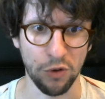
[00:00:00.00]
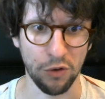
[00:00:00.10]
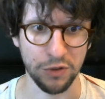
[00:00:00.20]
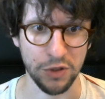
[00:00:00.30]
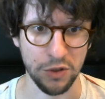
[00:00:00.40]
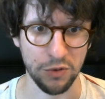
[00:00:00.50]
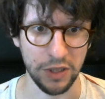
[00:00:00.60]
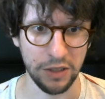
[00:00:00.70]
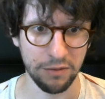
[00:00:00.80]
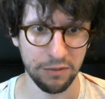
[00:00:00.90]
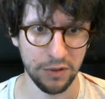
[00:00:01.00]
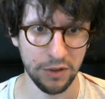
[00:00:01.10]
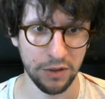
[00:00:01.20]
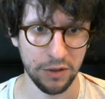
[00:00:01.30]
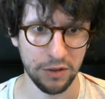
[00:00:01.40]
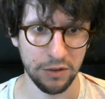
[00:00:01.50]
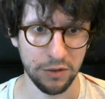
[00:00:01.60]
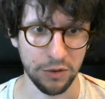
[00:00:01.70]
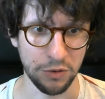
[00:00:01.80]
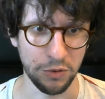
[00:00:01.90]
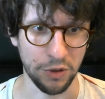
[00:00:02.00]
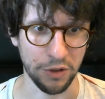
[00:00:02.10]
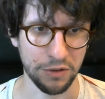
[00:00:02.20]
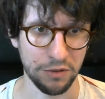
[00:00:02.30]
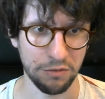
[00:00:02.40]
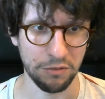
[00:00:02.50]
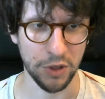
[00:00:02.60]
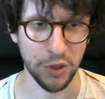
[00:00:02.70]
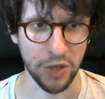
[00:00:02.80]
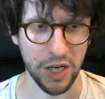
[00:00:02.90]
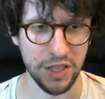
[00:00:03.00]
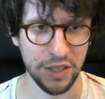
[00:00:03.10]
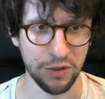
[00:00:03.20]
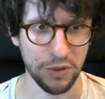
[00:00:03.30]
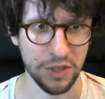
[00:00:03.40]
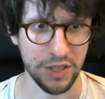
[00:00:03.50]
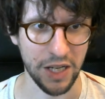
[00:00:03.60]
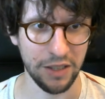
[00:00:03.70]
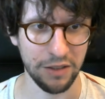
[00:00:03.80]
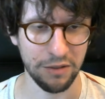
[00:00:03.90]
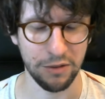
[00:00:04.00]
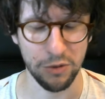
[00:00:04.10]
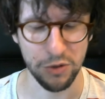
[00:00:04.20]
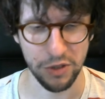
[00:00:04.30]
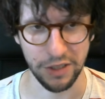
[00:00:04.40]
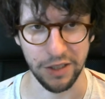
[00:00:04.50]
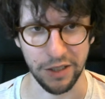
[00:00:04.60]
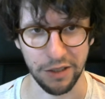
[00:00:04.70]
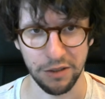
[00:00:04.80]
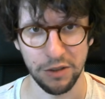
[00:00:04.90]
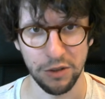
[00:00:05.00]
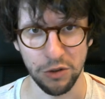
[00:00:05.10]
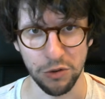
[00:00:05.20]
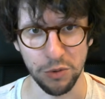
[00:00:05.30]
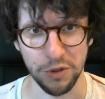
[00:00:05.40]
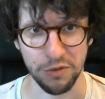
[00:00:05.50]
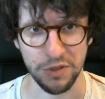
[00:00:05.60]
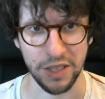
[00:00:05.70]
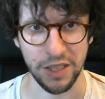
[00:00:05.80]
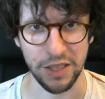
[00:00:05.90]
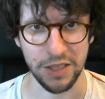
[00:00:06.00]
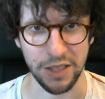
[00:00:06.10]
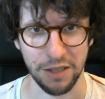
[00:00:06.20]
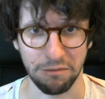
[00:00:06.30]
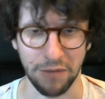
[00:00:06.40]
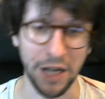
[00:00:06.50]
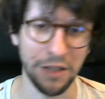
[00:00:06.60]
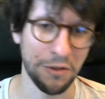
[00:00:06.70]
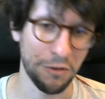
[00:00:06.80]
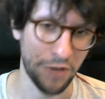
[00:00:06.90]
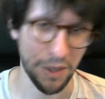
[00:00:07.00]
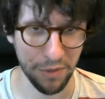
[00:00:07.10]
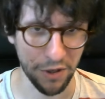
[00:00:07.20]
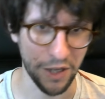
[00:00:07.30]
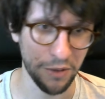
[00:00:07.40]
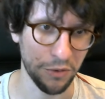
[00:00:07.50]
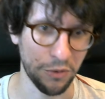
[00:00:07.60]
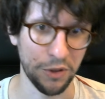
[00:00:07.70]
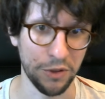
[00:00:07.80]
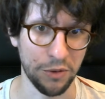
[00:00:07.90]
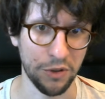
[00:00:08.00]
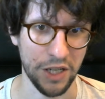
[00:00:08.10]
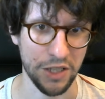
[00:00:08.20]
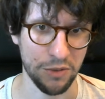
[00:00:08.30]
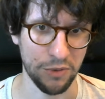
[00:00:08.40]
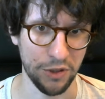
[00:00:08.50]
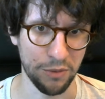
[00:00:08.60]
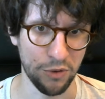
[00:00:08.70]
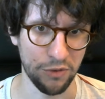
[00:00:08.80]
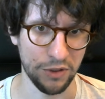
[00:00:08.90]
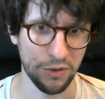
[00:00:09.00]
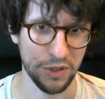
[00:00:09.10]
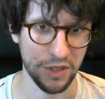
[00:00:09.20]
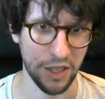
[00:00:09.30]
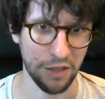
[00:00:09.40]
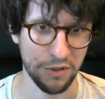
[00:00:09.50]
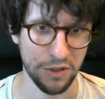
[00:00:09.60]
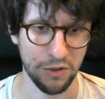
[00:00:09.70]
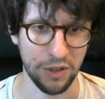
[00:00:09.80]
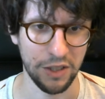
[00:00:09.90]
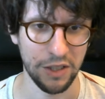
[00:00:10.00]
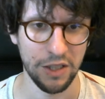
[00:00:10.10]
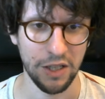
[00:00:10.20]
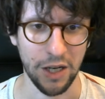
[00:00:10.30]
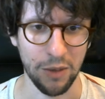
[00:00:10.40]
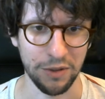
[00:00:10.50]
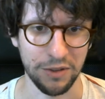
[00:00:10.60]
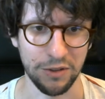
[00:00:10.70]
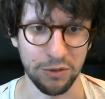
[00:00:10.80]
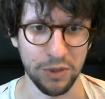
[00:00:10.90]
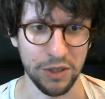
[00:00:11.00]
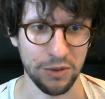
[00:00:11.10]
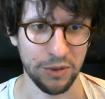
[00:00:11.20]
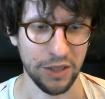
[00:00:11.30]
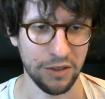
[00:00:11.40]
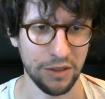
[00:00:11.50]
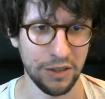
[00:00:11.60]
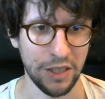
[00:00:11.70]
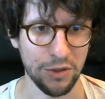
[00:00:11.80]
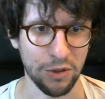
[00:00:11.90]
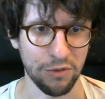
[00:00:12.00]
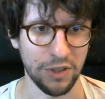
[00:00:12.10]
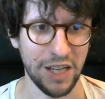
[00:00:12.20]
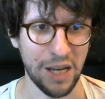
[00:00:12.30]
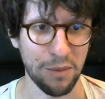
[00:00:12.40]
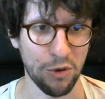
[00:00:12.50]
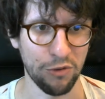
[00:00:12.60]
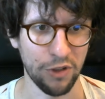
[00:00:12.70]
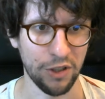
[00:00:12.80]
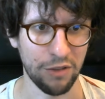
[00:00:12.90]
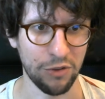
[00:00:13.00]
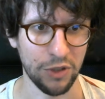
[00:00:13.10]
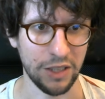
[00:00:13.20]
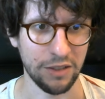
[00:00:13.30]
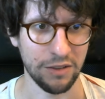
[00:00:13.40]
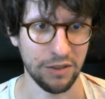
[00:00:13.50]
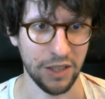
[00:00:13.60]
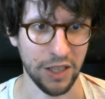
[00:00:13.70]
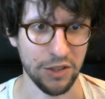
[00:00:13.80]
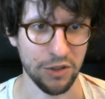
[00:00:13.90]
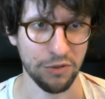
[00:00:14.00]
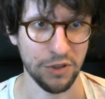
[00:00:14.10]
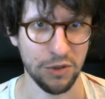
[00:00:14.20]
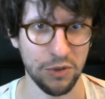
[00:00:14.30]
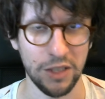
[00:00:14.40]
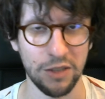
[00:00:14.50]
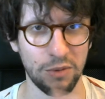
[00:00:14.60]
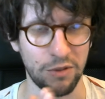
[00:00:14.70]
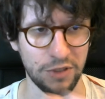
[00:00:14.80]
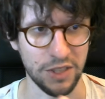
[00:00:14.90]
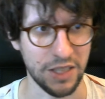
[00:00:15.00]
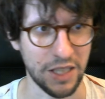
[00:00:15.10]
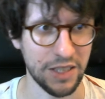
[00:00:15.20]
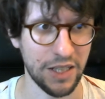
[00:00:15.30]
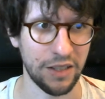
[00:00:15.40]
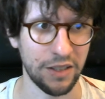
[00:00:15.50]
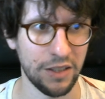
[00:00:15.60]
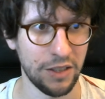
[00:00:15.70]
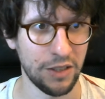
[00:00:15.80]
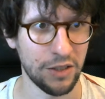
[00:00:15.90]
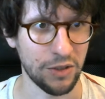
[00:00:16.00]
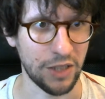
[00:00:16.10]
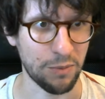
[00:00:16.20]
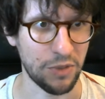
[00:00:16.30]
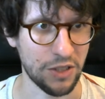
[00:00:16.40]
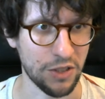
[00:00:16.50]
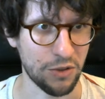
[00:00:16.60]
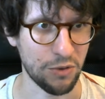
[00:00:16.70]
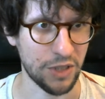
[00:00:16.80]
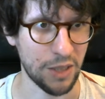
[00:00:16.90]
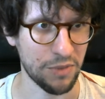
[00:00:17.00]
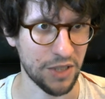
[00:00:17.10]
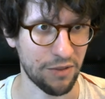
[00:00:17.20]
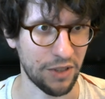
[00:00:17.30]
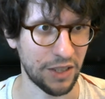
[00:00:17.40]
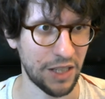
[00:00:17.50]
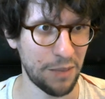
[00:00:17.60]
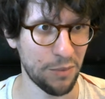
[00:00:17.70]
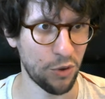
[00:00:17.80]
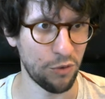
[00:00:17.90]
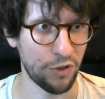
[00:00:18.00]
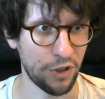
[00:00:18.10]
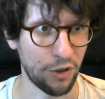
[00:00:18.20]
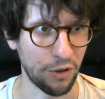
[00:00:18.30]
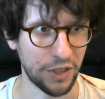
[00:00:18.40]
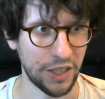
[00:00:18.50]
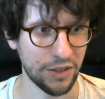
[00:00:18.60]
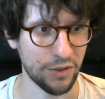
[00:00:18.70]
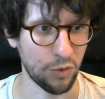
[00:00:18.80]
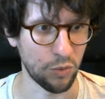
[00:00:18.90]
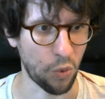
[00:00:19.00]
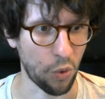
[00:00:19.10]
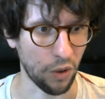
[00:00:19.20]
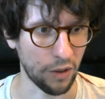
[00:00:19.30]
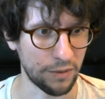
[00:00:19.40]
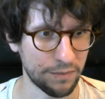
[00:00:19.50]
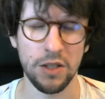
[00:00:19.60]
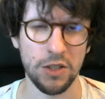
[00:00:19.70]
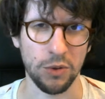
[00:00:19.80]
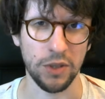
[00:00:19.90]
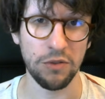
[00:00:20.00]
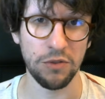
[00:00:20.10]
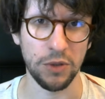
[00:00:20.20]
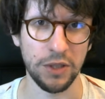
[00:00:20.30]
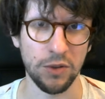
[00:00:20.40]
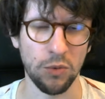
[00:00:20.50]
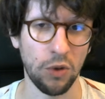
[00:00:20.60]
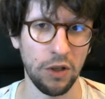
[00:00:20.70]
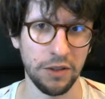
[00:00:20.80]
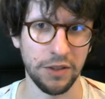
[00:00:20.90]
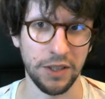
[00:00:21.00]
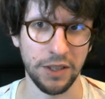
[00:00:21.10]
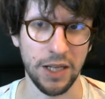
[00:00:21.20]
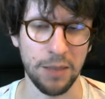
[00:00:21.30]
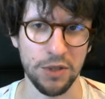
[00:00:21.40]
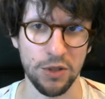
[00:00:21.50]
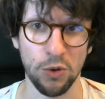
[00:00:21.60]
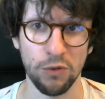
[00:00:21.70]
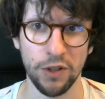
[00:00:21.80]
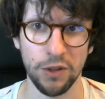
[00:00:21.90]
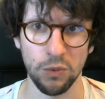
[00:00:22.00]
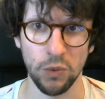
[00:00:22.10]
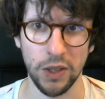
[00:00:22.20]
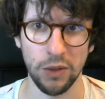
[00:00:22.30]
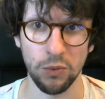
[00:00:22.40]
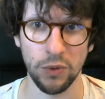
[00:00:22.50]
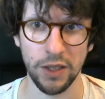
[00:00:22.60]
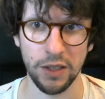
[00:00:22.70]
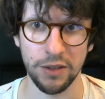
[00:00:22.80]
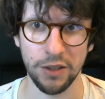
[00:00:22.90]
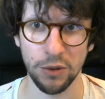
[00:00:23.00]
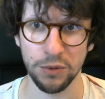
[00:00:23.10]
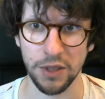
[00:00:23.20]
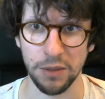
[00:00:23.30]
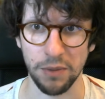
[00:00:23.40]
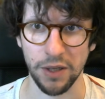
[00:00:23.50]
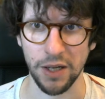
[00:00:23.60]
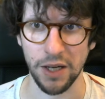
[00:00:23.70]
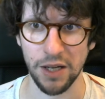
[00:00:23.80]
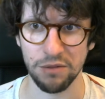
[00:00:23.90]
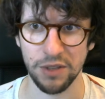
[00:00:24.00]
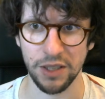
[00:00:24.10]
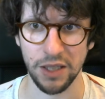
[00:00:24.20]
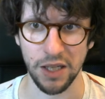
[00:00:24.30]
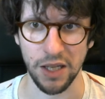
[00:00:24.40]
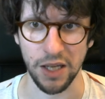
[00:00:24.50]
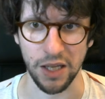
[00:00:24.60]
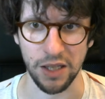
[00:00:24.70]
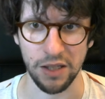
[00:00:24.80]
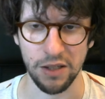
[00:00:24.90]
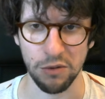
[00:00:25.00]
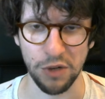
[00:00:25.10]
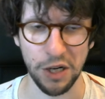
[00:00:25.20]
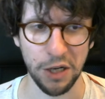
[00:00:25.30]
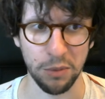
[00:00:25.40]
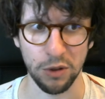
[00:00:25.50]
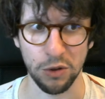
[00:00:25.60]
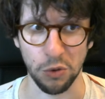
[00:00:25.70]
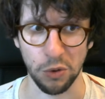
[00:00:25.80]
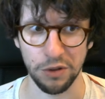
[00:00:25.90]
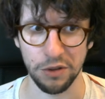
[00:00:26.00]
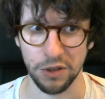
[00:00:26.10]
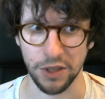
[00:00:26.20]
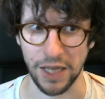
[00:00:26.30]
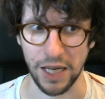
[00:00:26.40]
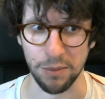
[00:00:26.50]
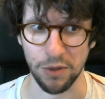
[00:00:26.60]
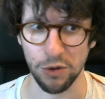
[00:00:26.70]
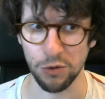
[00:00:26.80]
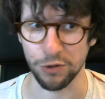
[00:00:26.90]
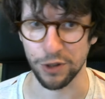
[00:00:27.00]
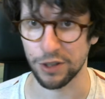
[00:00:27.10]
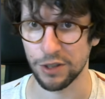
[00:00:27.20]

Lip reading: off the screen, you do not crash into the side. Usually the rules of Snake is either you wrap around or you crash when you move into the side of the screen. I want it to be so that it's sort of game over if you hit the edge of the screen with the snake's head. So that brings us to step 7, game over on hit wall. So if you hit the wall, then the game is over. We will denote that by having a variable called game over.